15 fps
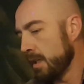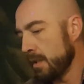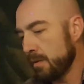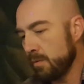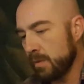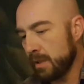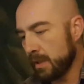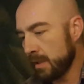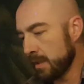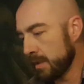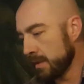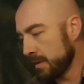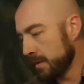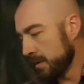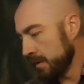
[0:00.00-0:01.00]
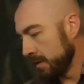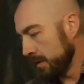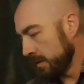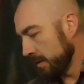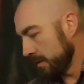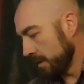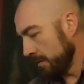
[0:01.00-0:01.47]
What it is,
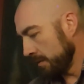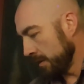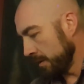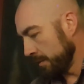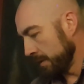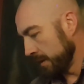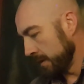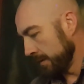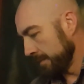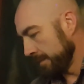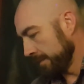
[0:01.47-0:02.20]
it's a double LP.